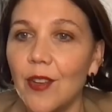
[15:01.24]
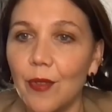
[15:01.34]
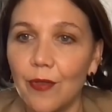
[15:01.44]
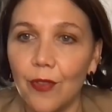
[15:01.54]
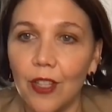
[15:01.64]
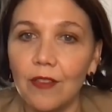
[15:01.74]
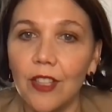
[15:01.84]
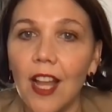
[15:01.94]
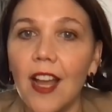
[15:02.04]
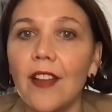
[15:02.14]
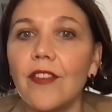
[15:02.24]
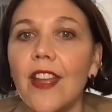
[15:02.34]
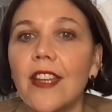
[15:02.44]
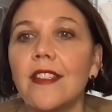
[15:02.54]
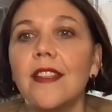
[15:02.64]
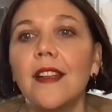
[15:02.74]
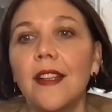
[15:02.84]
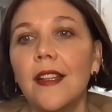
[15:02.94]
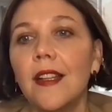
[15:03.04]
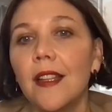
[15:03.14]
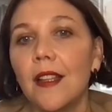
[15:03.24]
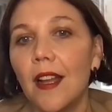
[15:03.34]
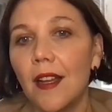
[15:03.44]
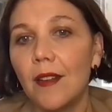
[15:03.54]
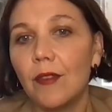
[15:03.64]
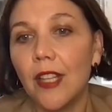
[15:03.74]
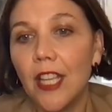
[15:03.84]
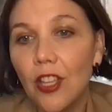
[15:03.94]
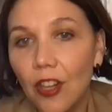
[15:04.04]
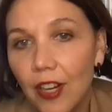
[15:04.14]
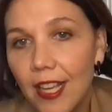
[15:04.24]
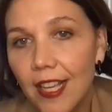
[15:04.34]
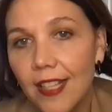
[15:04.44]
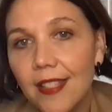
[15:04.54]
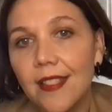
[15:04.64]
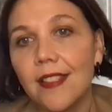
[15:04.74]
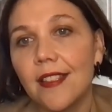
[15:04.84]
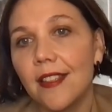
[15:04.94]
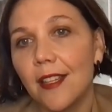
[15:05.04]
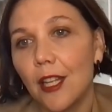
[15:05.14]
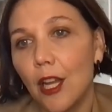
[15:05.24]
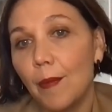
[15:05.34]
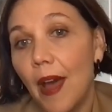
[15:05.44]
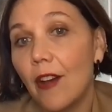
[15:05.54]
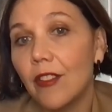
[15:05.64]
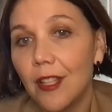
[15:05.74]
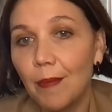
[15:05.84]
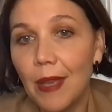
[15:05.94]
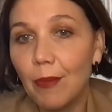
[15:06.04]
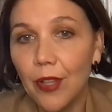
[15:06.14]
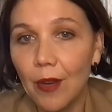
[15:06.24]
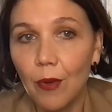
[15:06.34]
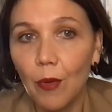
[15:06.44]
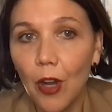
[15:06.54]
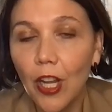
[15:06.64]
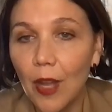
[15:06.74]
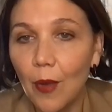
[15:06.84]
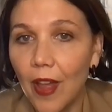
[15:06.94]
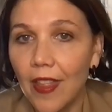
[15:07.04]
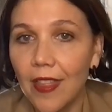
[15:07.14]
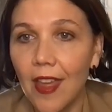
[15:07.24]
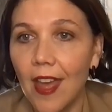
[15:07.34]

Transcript: who were full of love and really curious about the people they were working with.